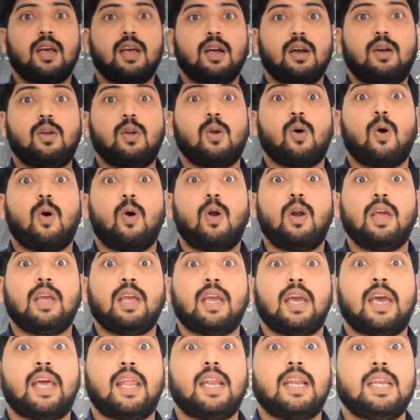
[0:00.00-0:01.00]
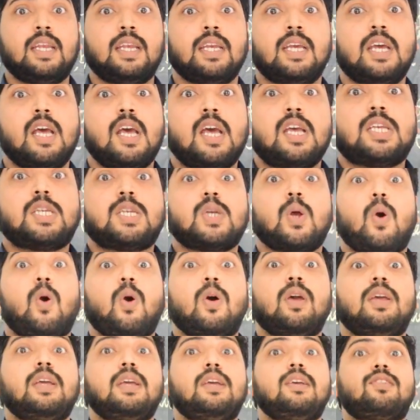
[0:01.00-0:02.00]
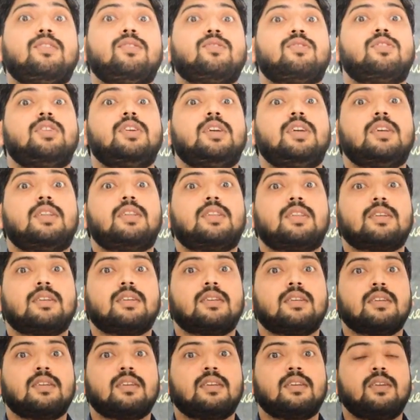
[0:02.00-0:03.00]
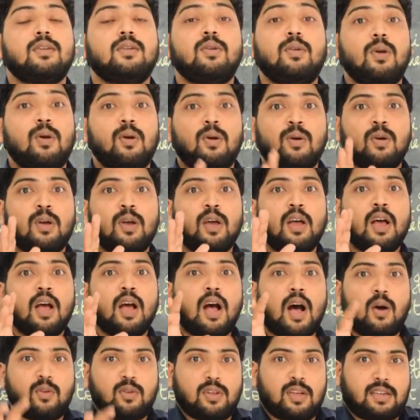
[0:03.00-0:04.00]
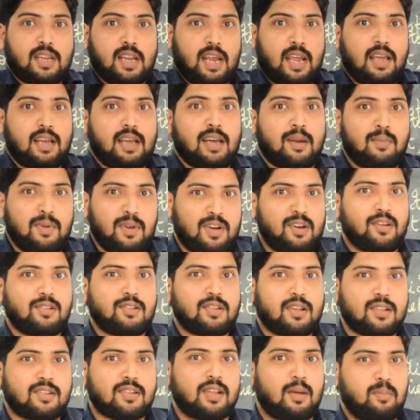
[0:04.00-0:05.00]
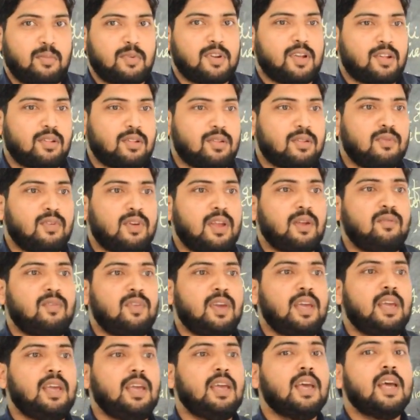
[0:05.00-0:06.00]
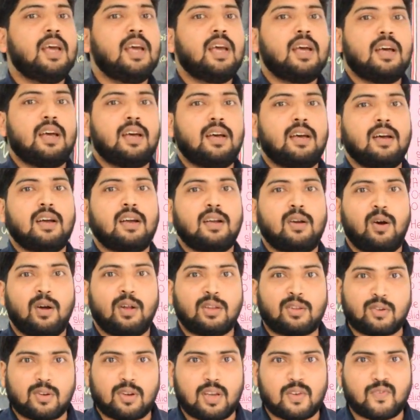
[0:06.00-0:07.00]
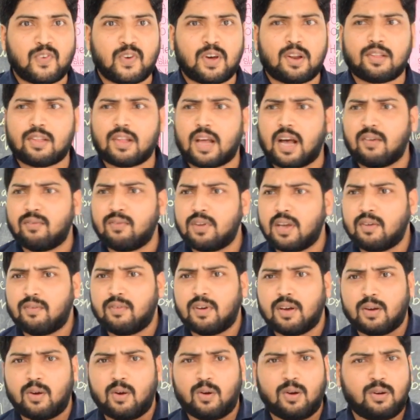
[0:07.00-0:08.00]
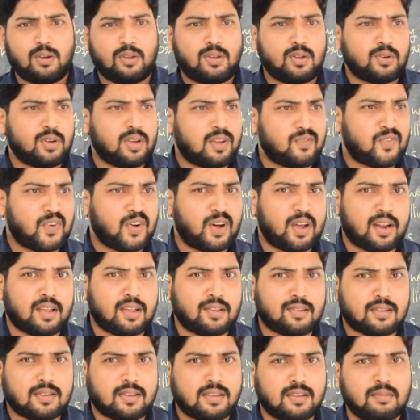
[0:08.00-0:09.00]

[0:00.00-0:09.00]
growling and showing his teeth. You know how the tiger, because sometimes when we go through a forest, have you ever gone through a forest?